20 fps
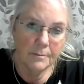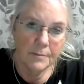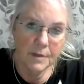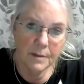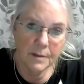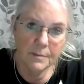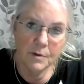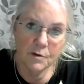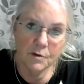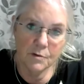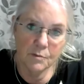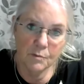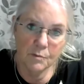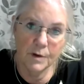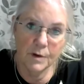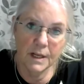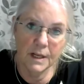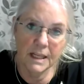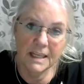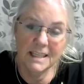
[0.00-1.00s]
some of those
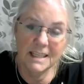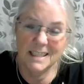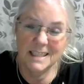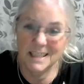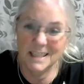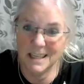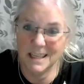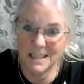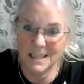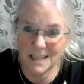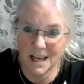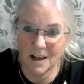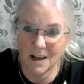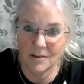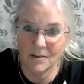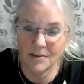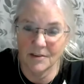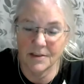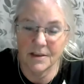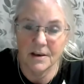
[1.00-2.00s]
really
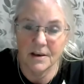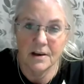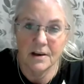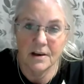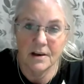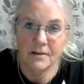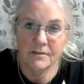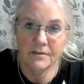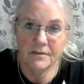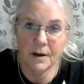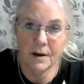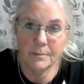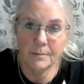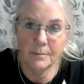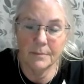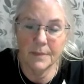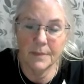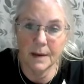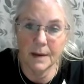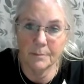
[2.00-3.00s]
details
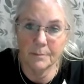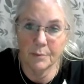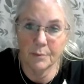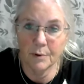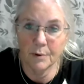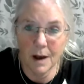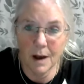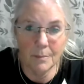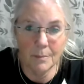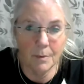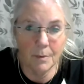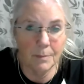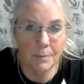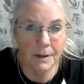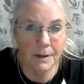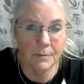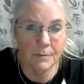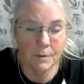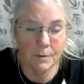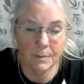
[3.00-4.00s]
from that
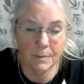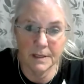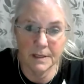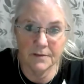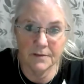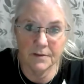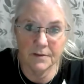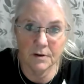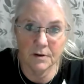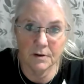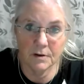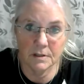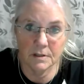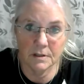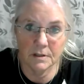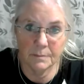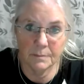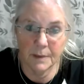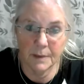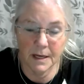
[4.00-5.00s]
probably would be difficult
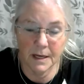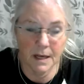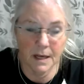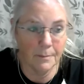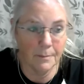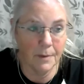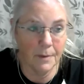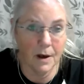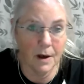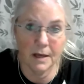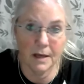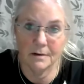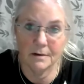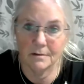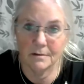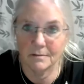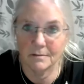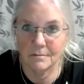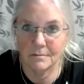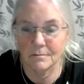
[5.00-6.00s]
to pick up
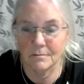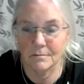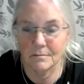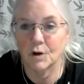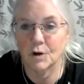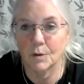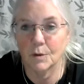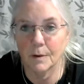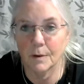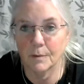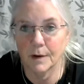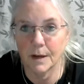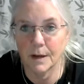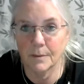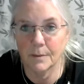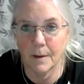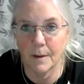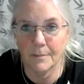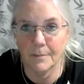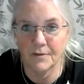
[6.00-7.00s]
on, you know, by
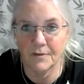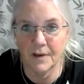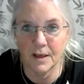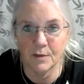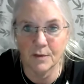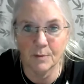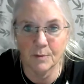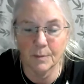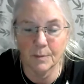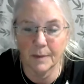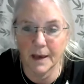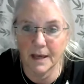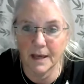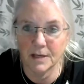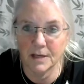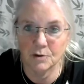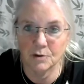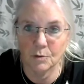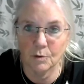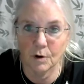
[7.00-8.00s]
reading mom's Facebook
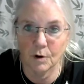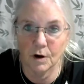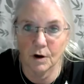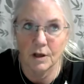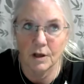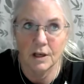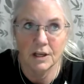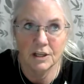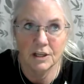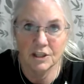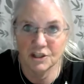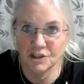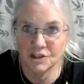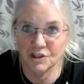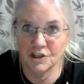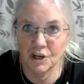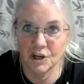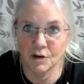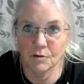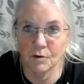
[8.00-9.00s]
page or
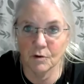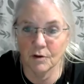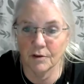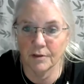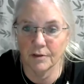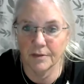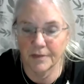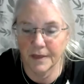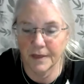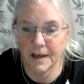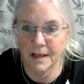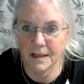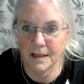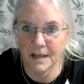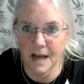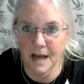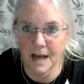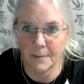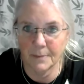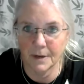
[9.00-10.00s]
just general things
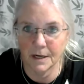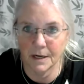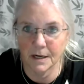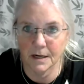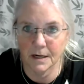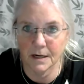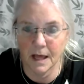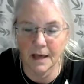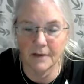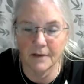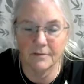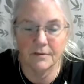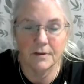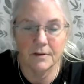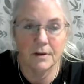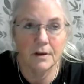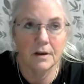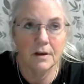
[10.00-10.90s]
that happen in life,